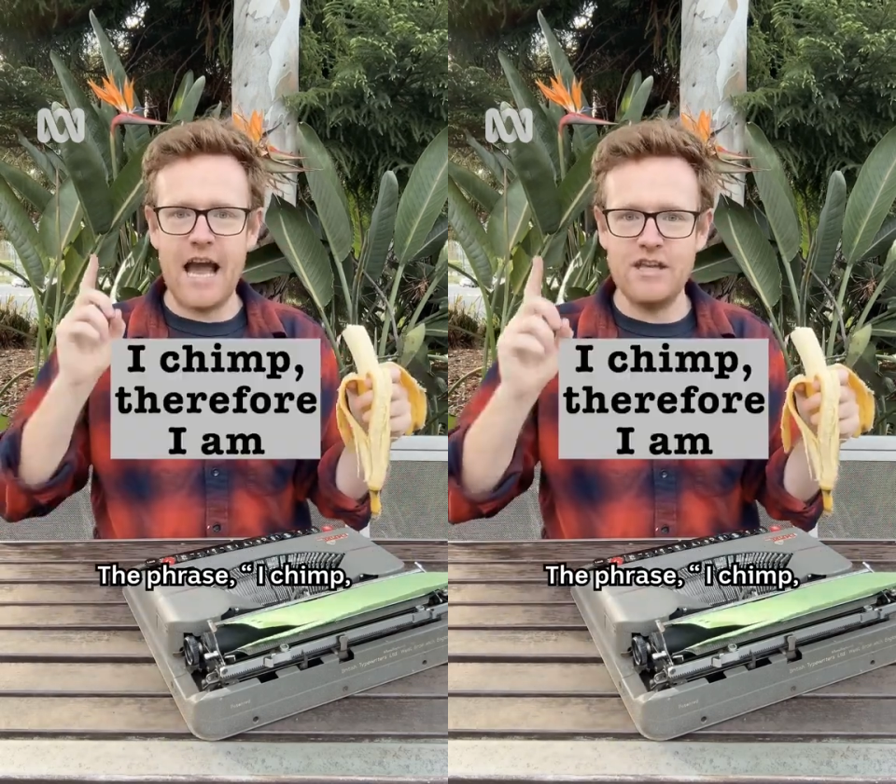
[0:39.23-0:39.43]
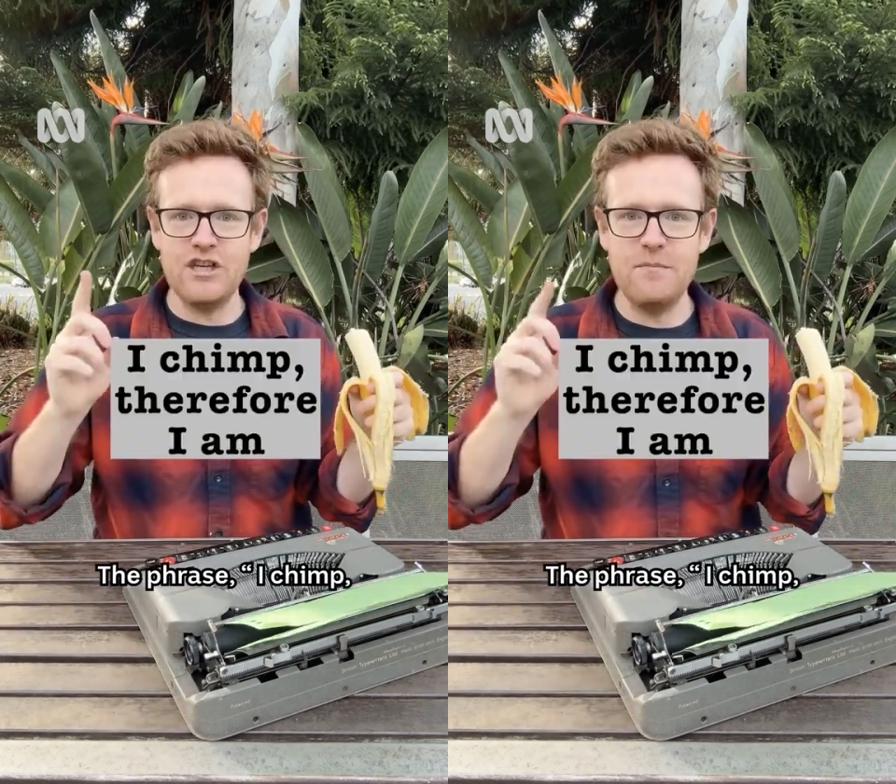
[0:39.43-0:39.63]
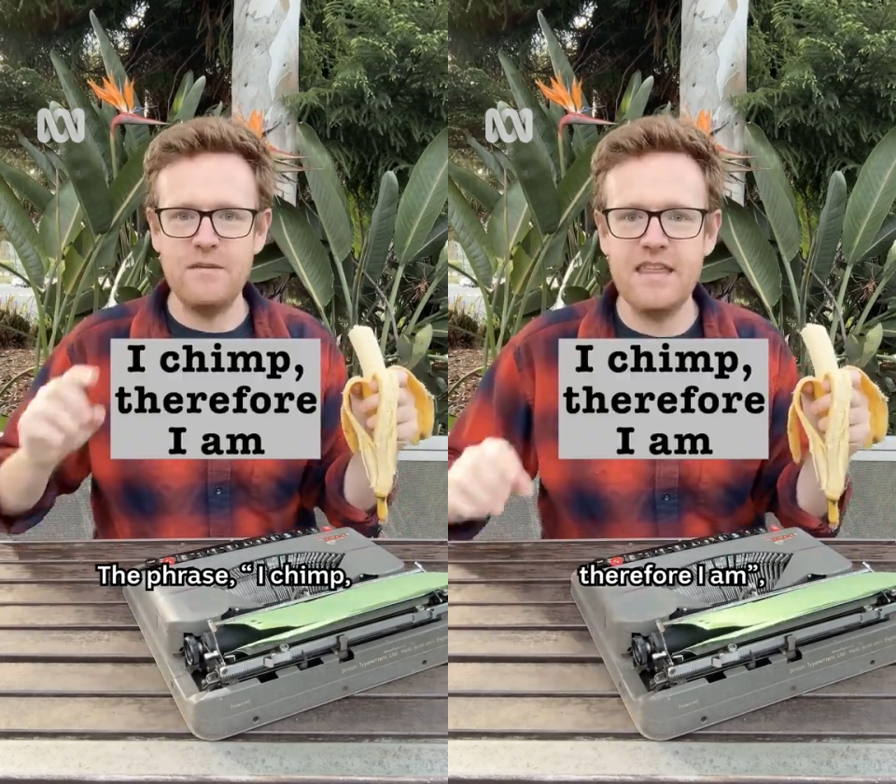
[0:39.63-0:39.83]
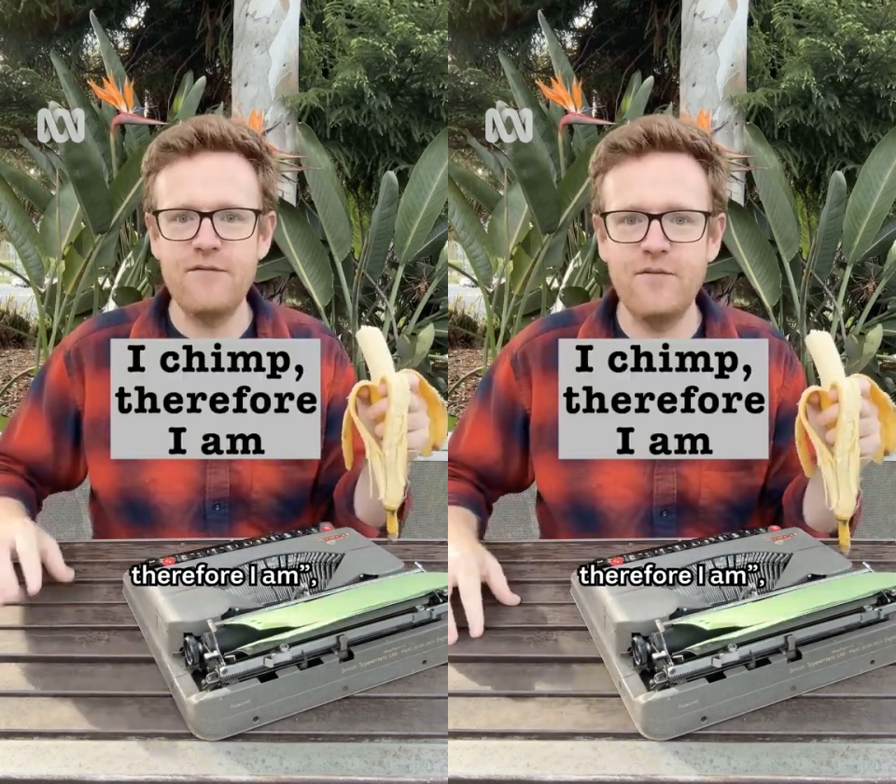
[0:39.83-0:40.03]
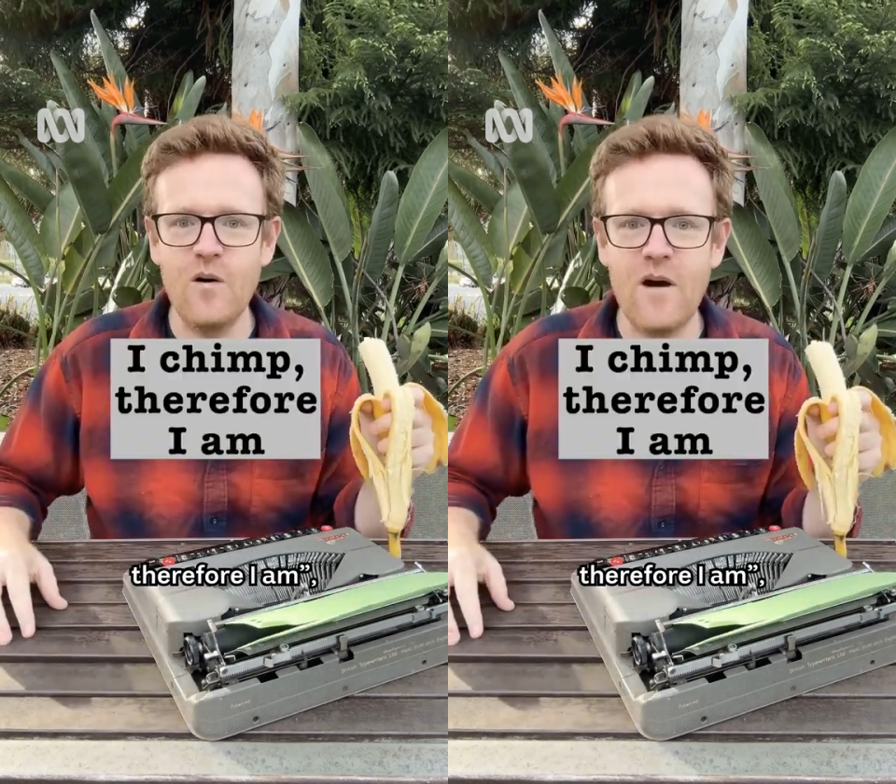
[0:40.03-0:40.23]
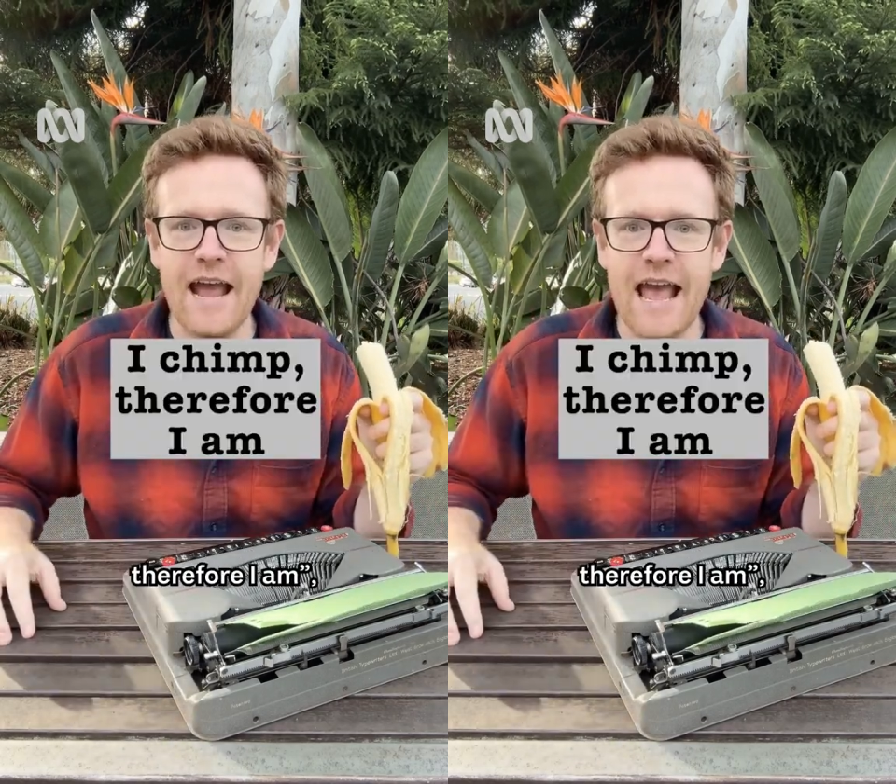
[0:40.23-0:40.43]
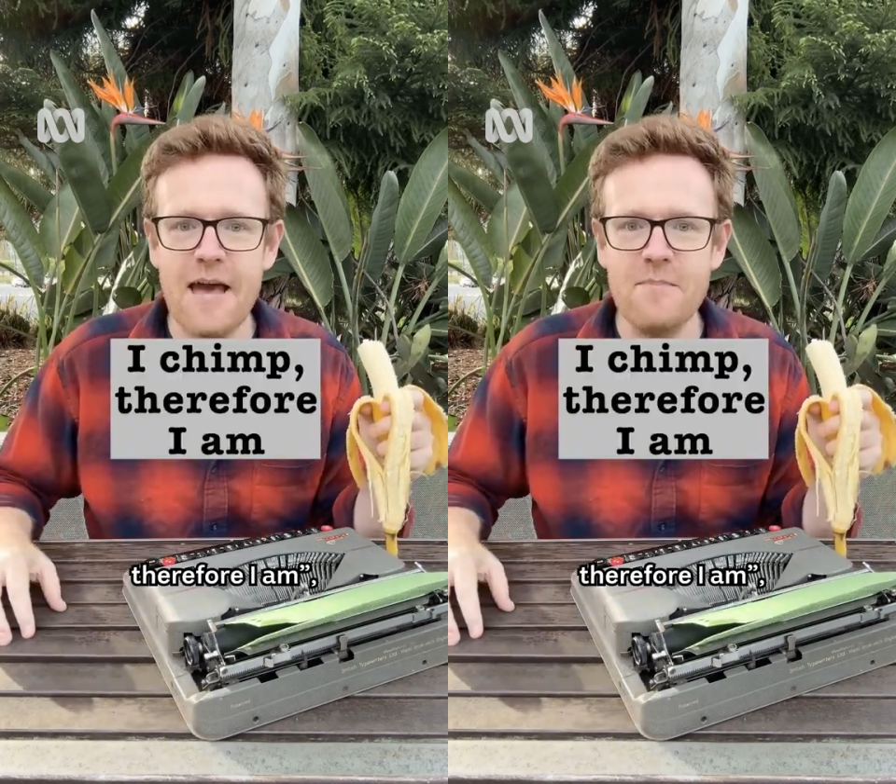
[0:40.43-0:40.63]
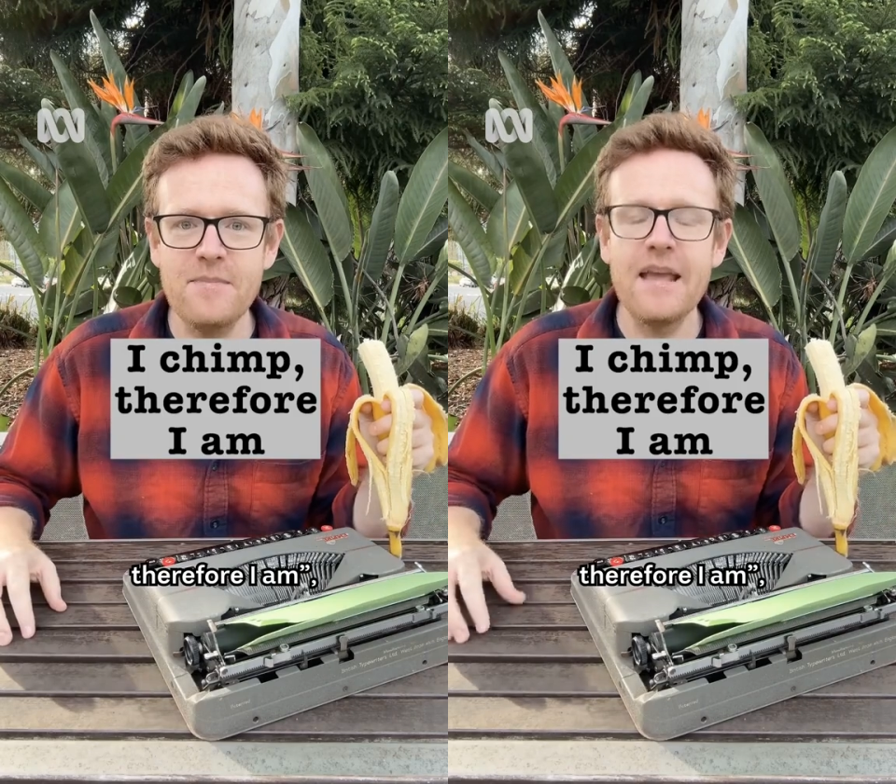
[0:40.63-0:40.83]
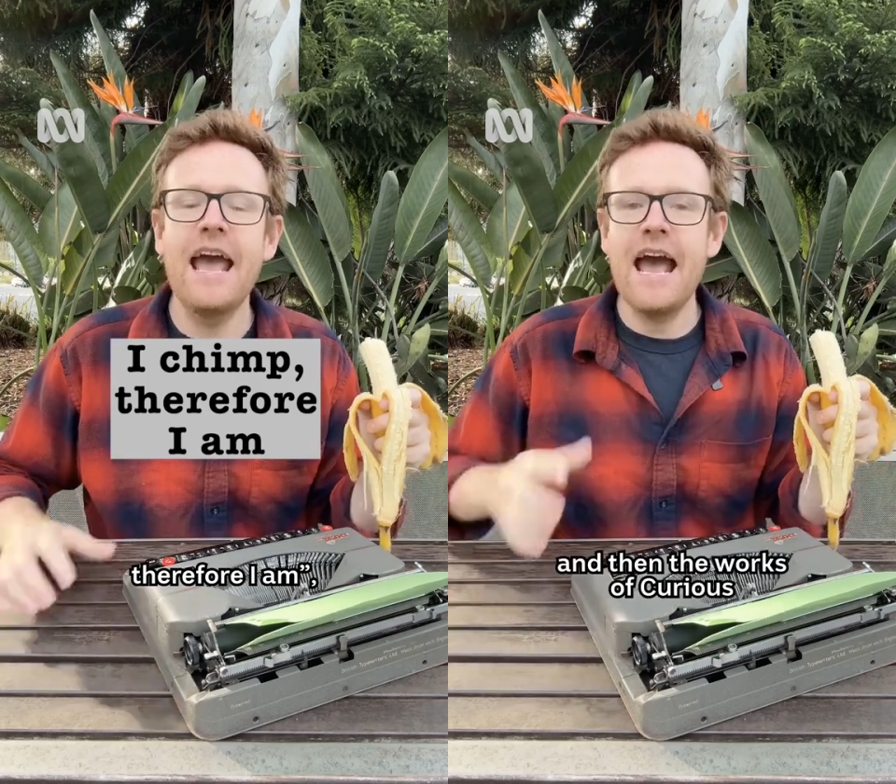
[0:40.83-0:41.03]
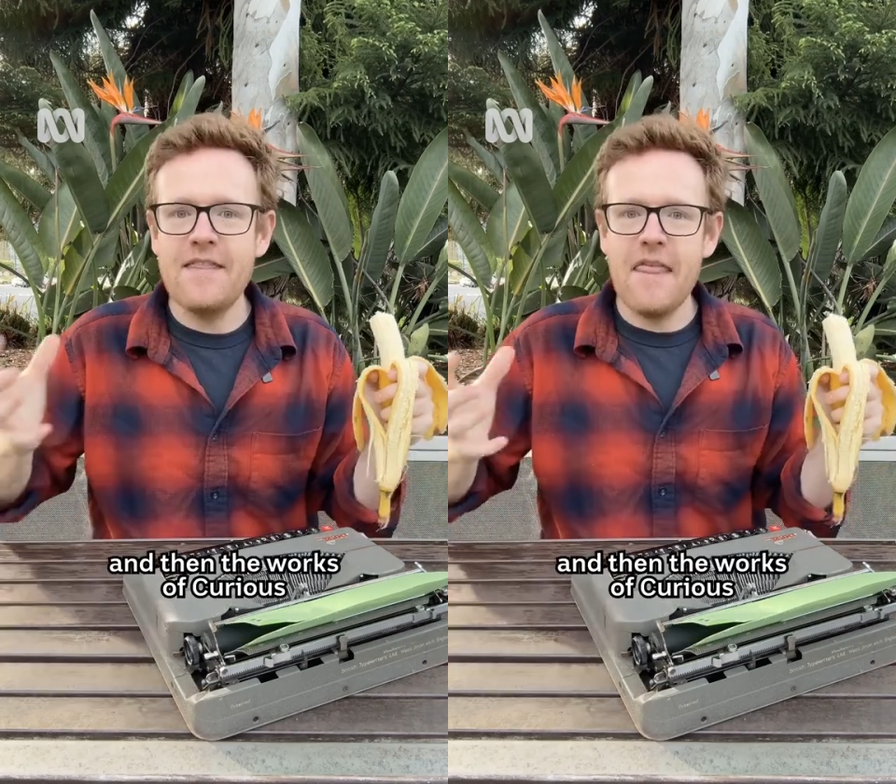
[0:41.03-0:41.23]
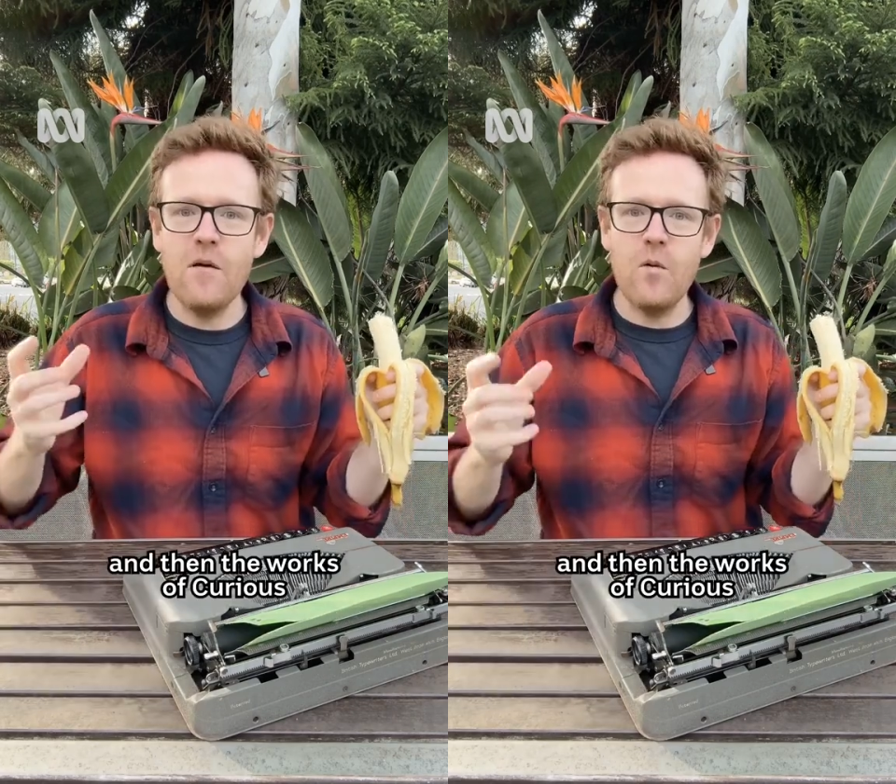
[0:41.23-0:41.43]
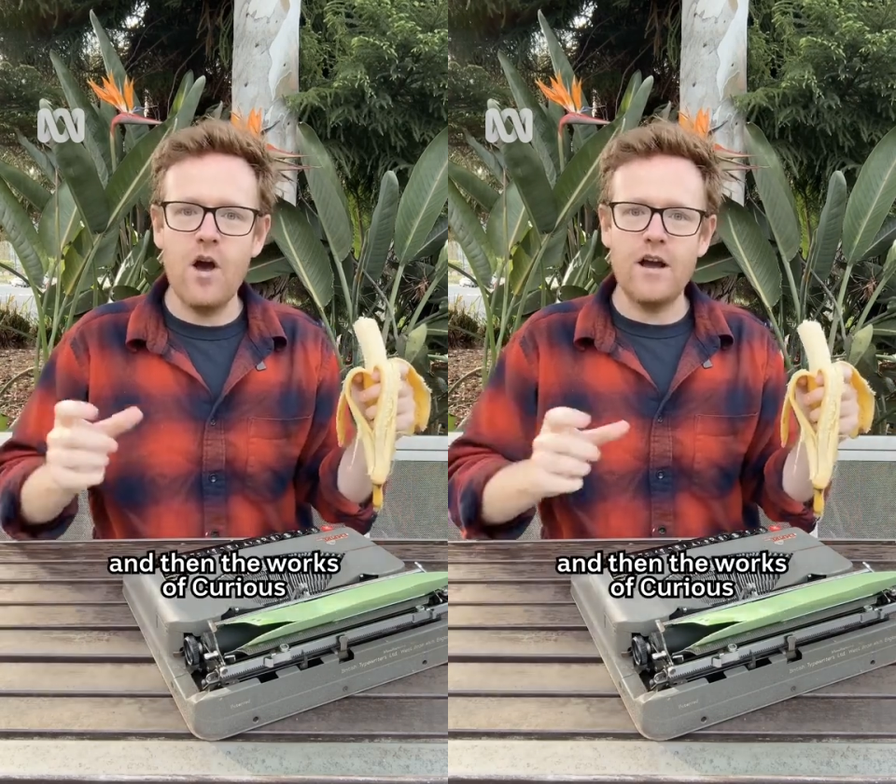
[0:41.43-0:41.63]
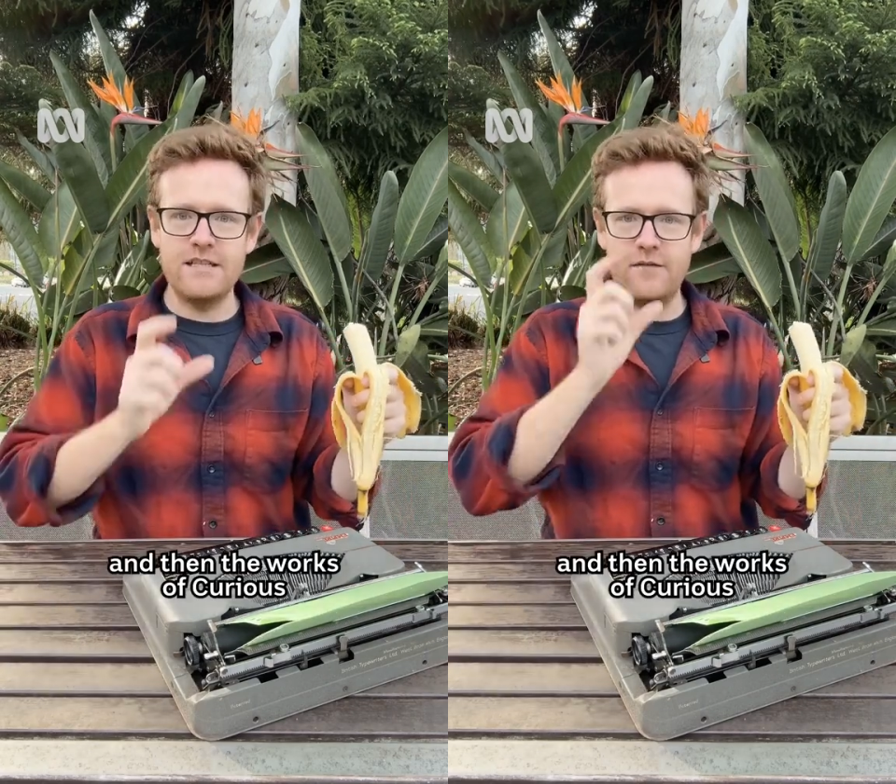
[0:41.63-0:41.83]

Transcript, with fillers: I chimp therefore I am, and then the works